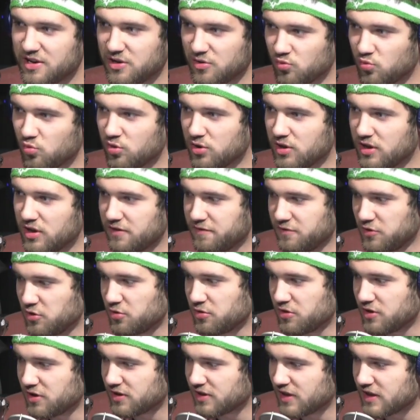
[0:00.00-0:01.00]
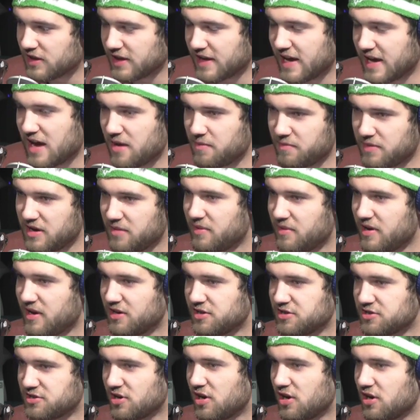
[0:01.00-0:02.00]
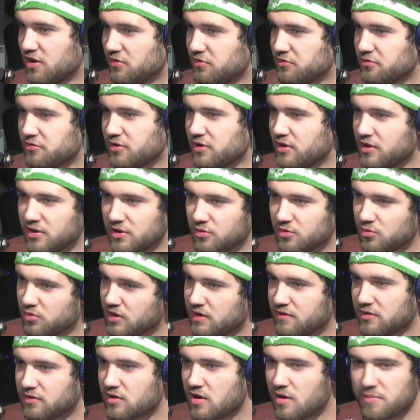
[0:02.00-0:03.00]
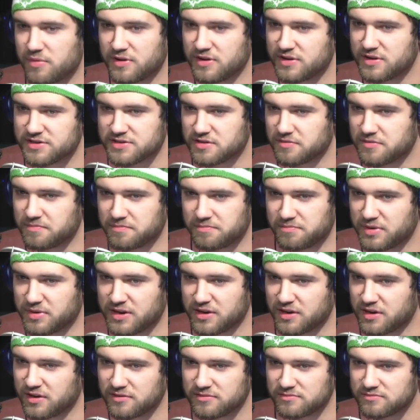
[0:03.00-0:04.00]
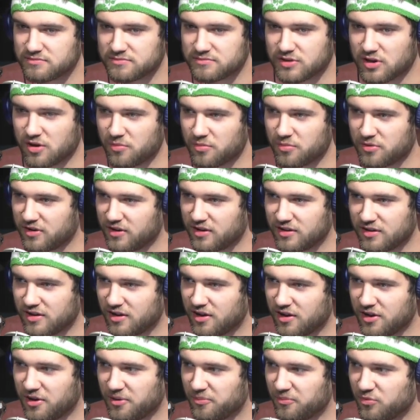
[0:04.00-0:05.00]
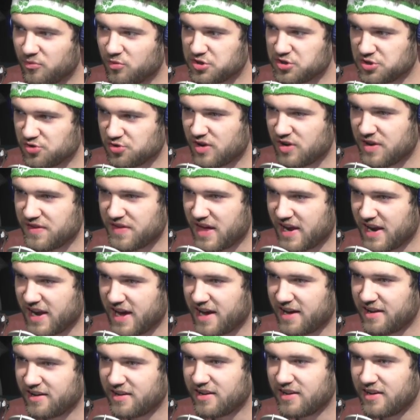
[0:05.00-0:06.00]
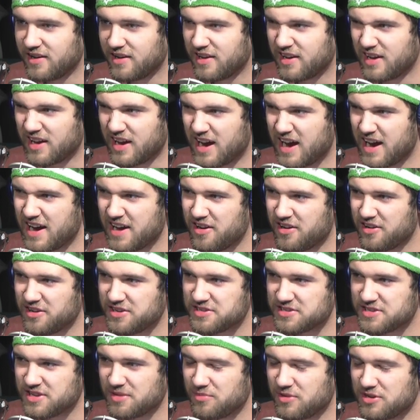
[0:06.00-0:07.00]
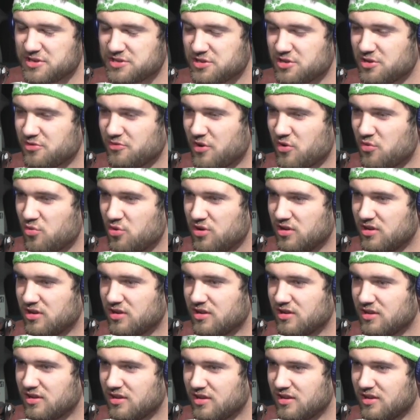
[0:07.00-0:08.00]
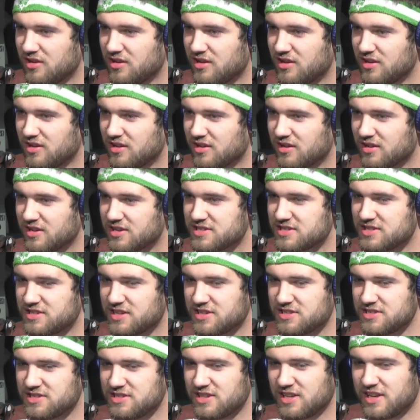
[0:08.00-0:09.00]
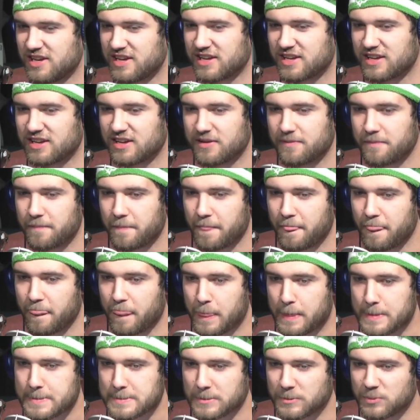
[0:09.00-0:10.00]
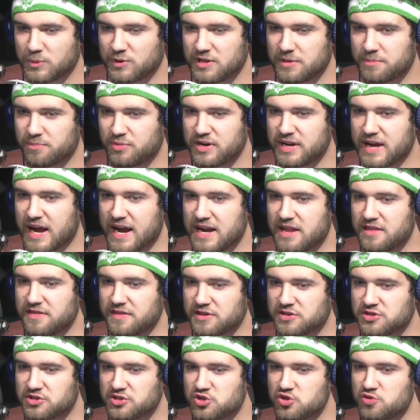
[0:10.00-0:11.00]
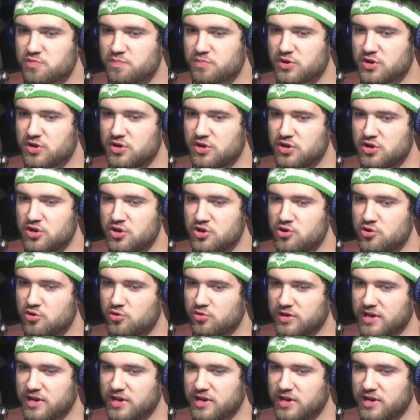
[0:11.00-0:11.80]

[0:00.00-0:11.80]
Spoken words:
What if you were the campaign manager of whatever company is the peanut company? Would you run that ad? I'm not sure if I would, because it doesn't really bring anything super new.